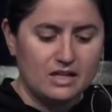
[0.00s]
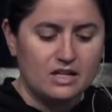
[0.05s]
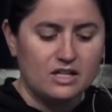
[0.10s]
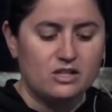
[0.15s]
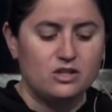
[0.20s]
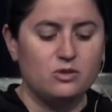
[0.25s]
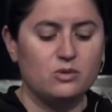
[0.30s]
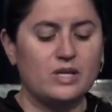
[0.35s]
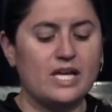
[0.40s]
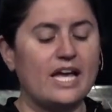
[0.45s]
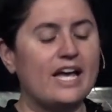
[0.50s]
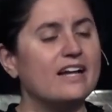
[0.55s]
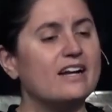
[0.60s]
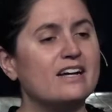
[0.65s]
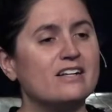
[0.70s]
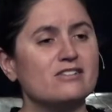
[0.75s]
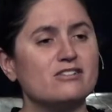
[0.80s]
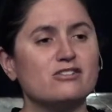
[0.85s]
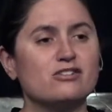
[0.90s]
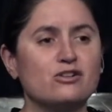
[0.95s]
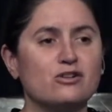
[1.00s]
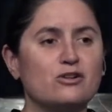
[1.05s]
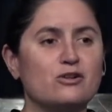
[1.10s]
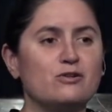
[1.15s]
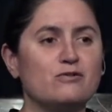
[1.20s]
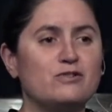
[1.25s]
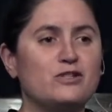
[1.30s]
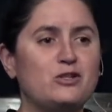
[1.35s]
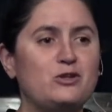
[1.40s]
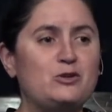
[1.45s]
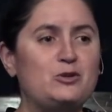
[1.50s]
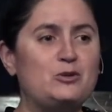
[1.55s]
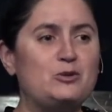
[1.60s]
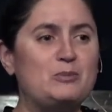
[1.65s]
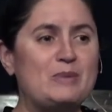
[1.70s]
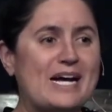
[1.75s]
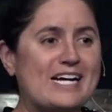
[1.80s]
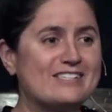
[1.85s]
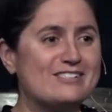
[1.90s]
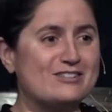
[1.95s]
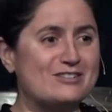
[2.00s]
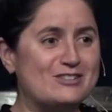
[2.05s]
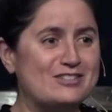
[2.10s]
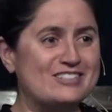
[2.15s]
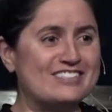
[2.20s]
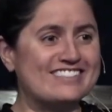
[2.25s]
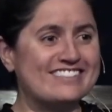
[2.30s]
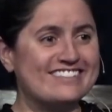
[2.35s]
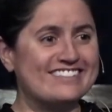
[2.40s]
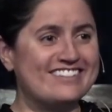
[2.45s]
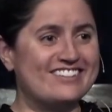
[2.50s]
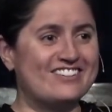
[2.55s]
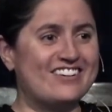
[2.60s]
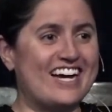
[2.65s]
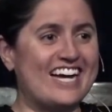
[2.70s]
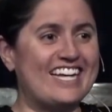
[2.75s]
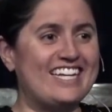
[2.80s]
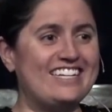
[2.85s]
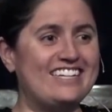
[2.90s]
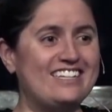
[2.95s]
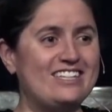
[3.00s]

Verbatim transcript: You cannot serve two masters, right?